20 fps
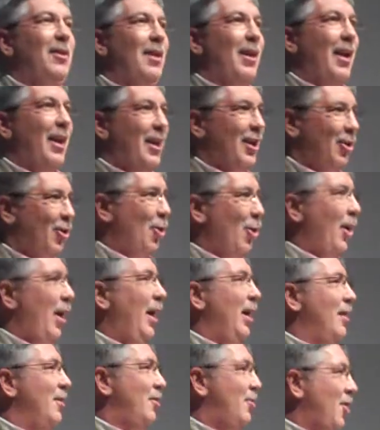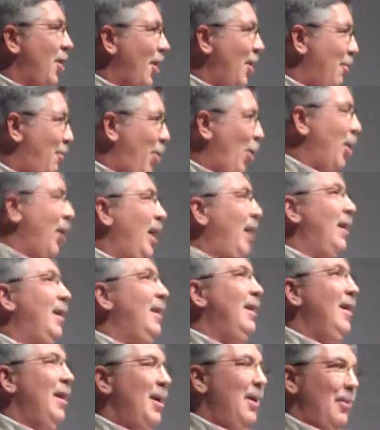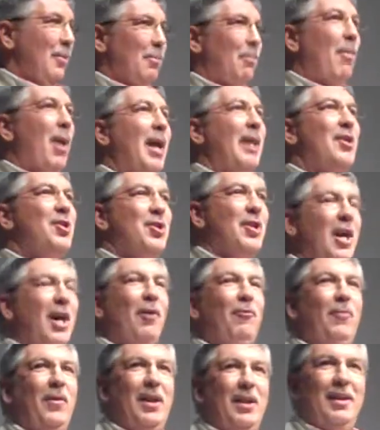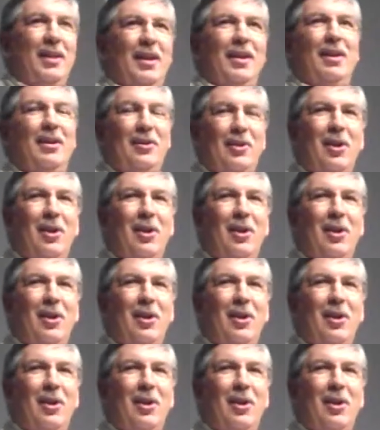that I could go ahead and start putting my stuff in the